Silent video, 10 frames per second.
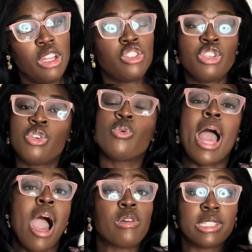2
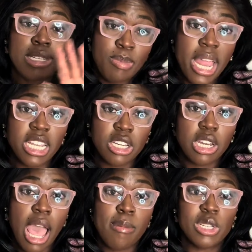hours, depending on
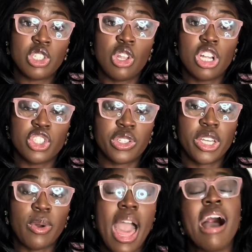how much laundry
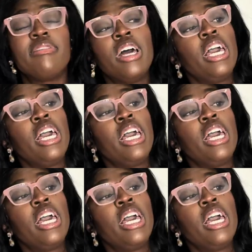you have.